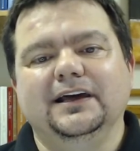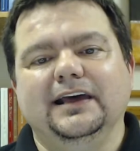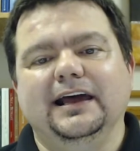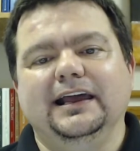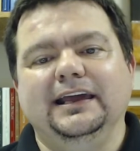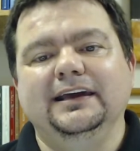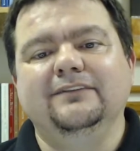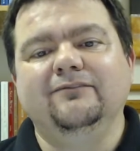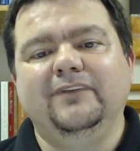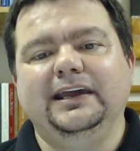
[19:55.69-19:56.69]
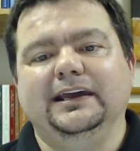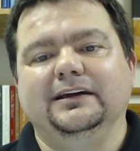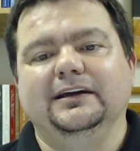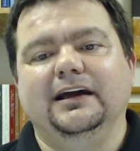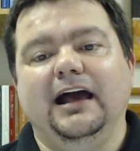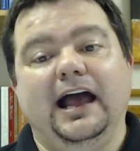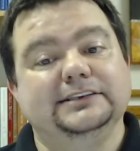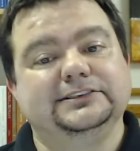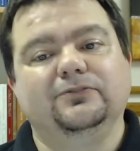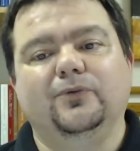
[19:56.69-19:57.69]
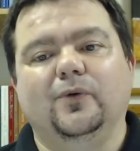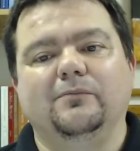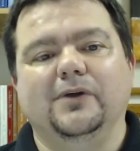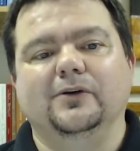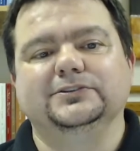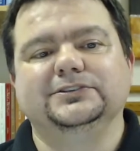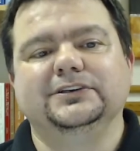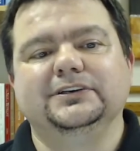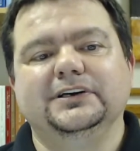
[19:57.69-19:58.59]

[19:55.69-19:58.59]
that in me as the foremost,